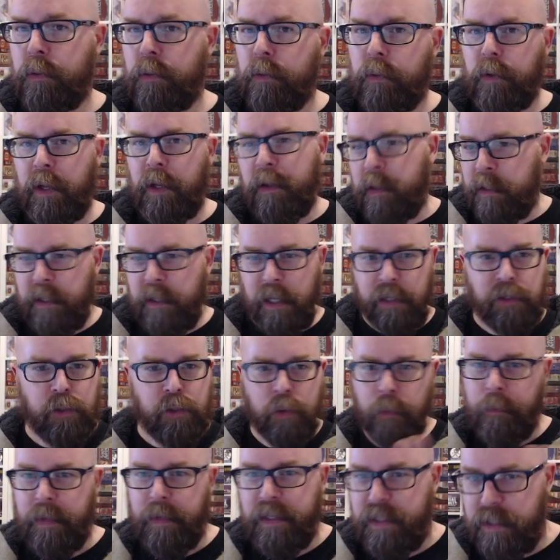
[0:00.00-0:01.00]
in case
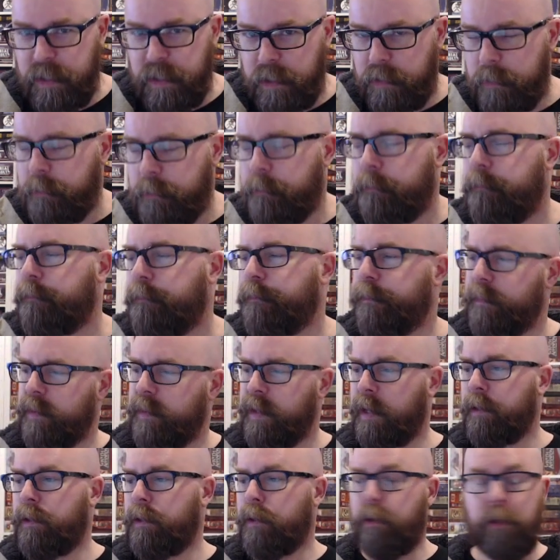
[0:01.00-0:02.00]
you missed it.
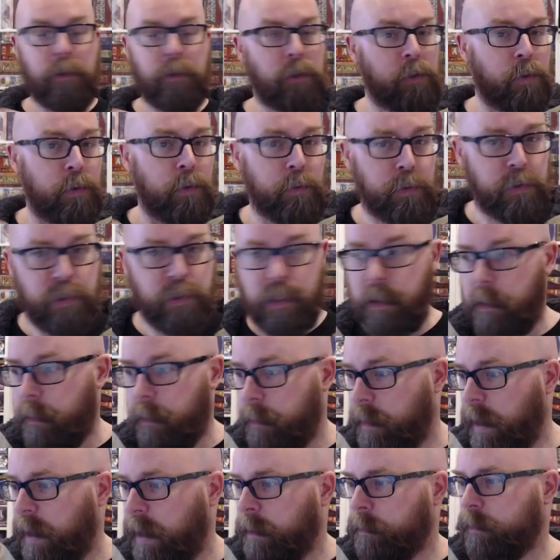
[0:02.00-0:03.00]
Then you can use
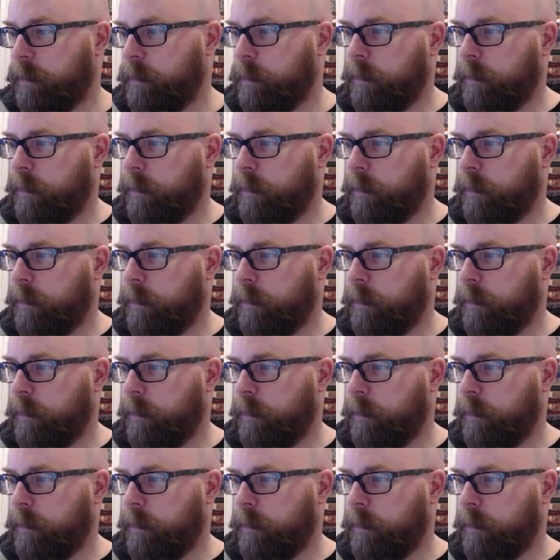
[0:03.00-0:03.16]
that. Just